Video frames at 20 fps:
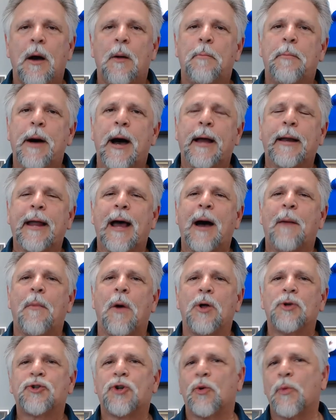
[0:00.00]
But I'm
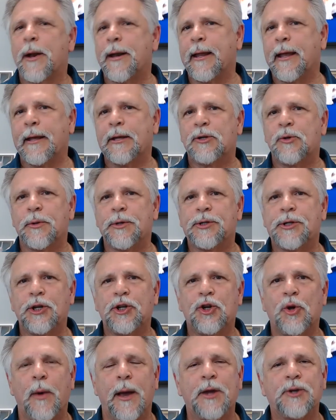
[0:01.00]
also running into a
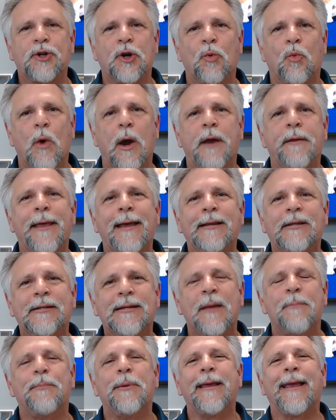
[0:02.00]
situation where they
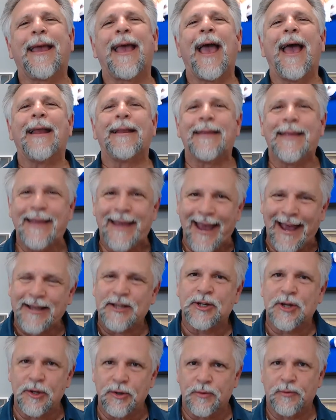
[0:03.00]
simply can't
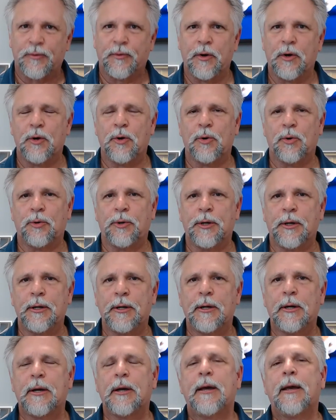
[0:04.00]
get to the food
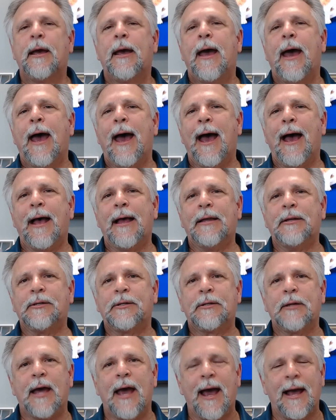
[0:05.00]

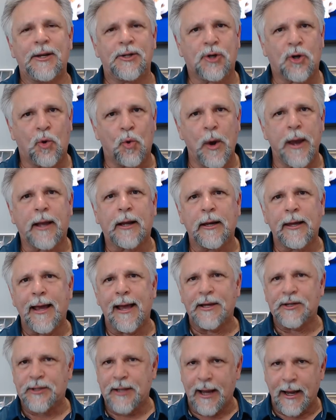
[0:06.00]
as as quickly
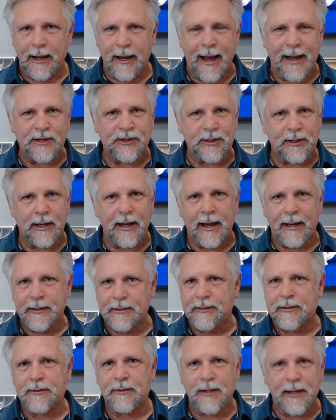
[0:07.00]
as they as
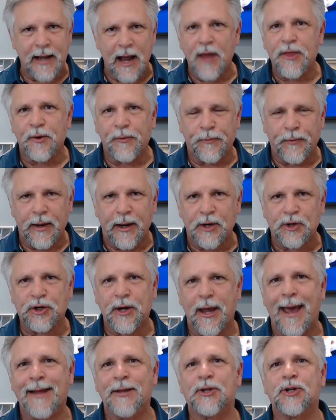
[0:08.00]
as the other
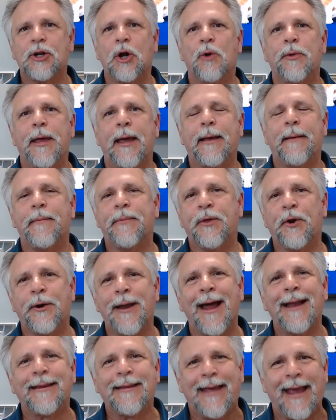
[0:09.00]
fish, and so they they're
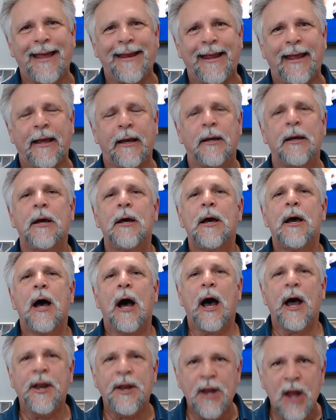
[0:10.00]
not getting
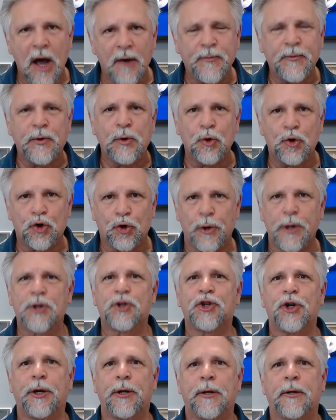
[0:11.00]
enough
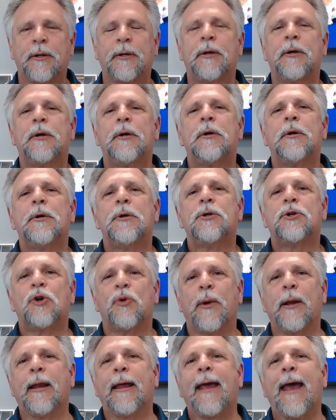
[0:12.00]
nutrition to
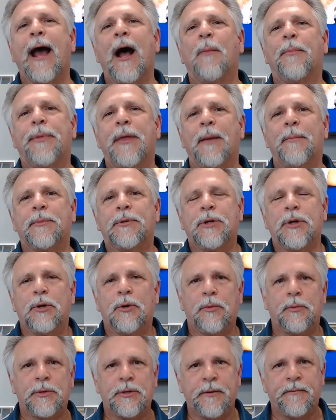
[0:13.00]
really help them
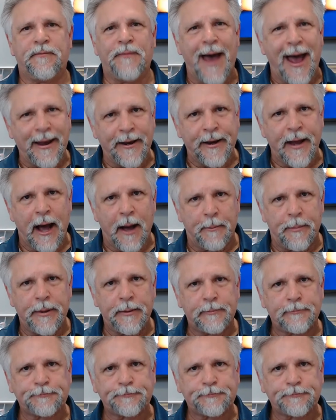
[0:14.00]
to to fatten up.